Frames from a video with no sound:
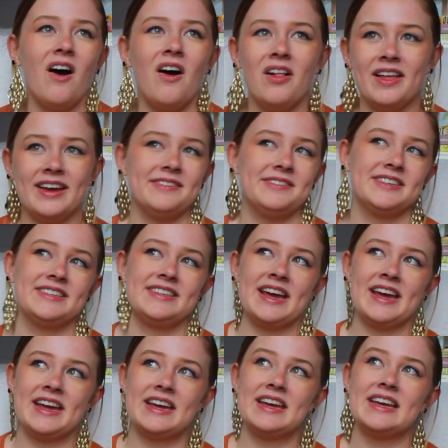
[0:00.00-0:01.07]
All I have to
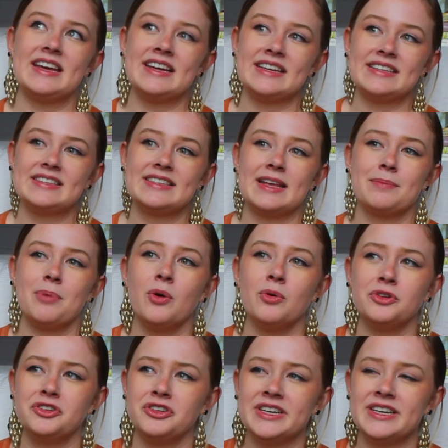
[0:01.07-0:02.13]
say is that
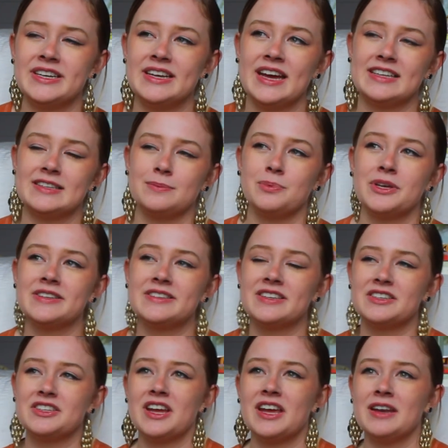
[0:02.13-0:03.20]
poetry has played
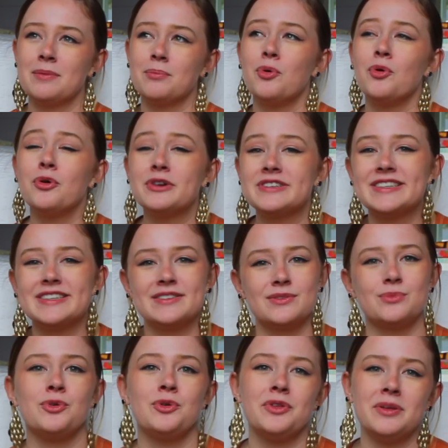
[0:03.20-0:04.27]
such an important
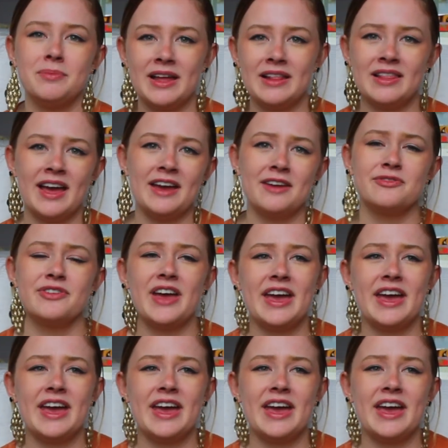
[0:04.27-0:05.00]
role in my life,